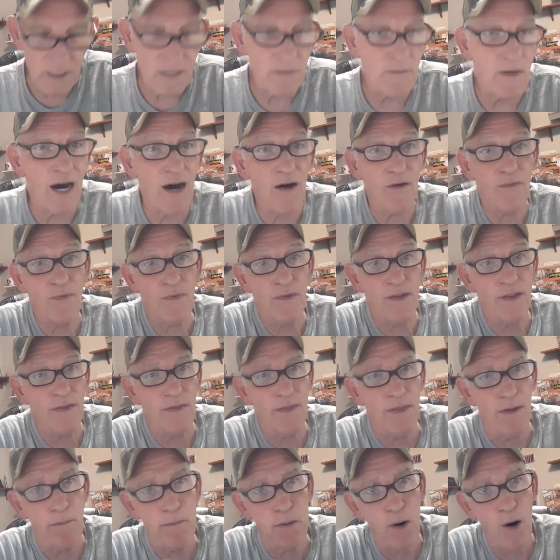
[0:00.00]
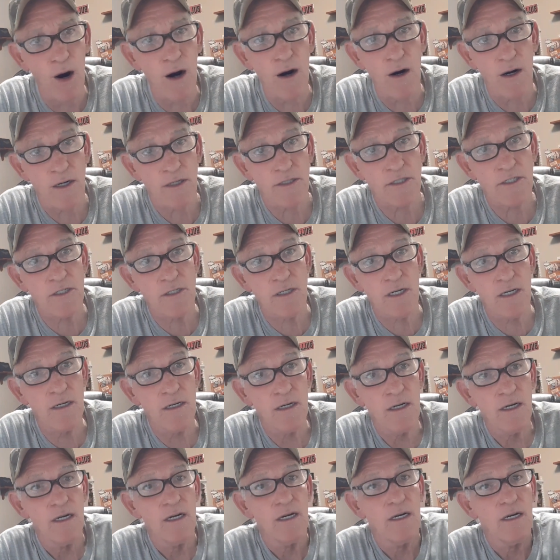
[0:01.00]
about. The parts.
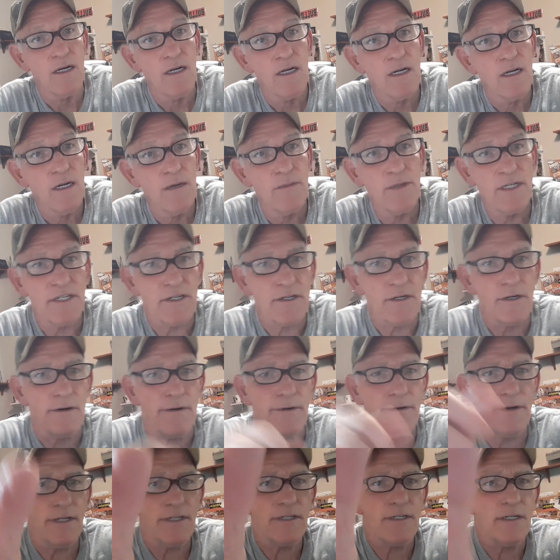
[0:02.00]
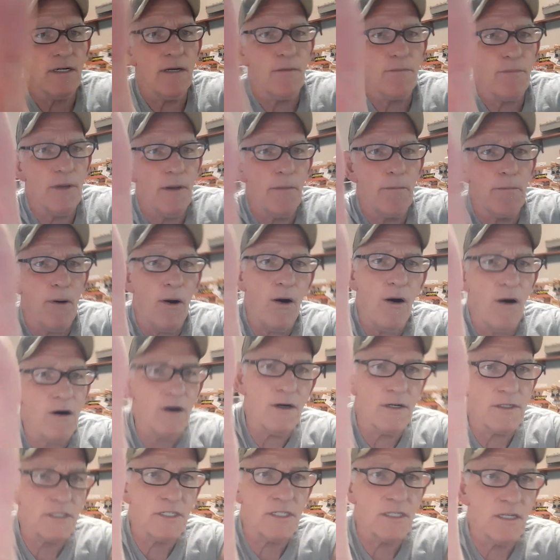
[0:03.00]
Let me turn this up.
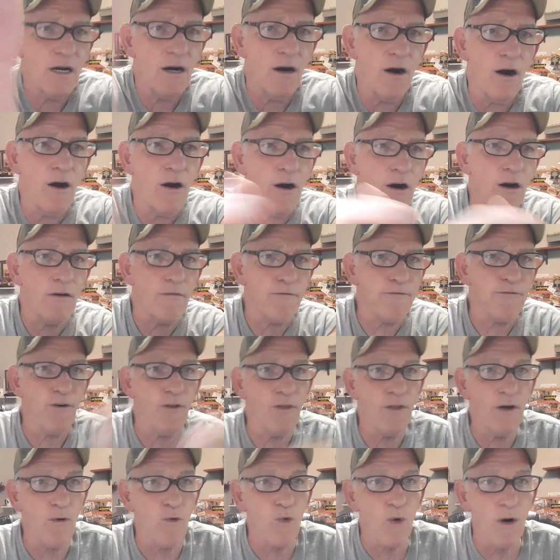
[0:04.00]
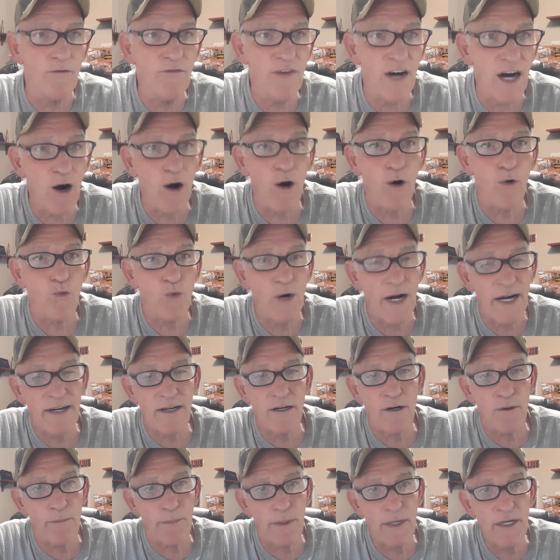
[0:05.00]
Are for the Revell
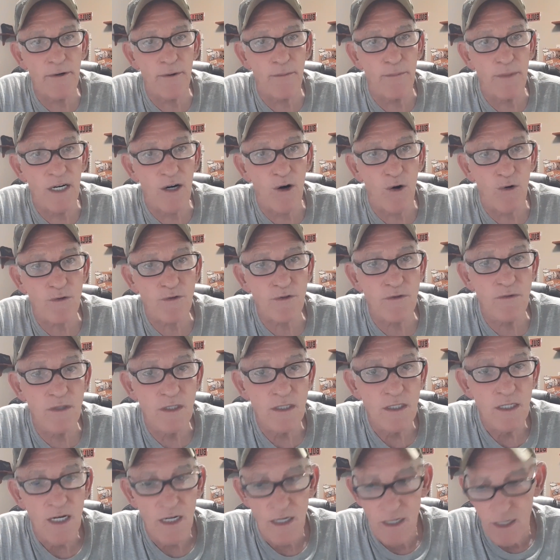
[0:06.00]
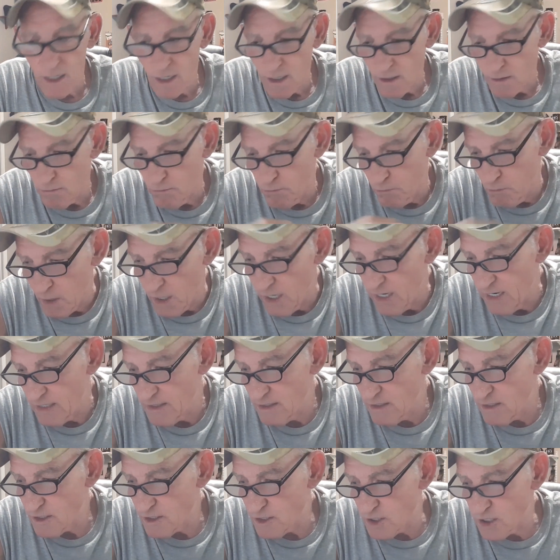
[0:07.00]
regular Peterbilt,
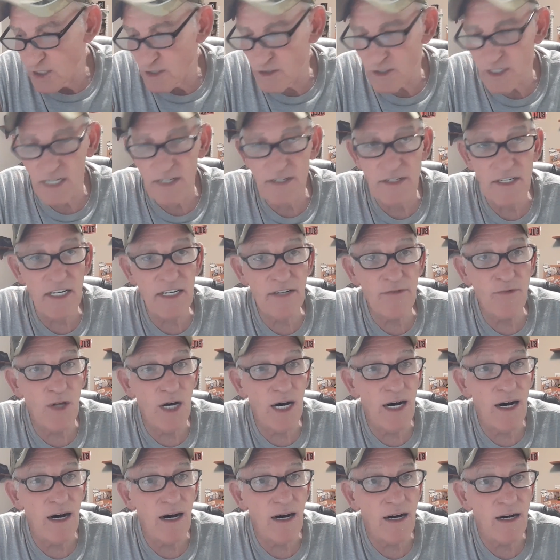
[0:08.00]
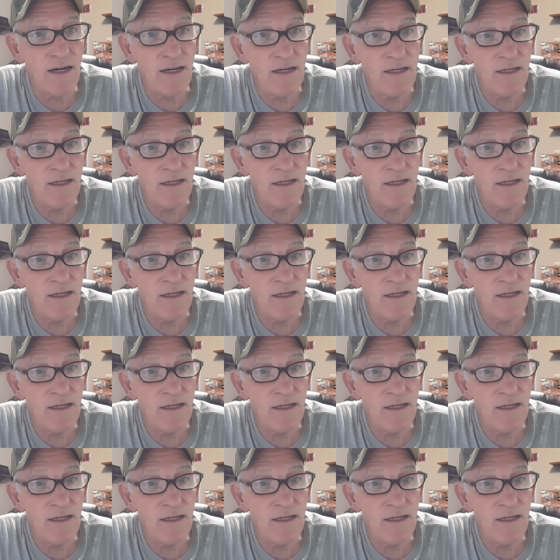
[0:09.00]
but since they did the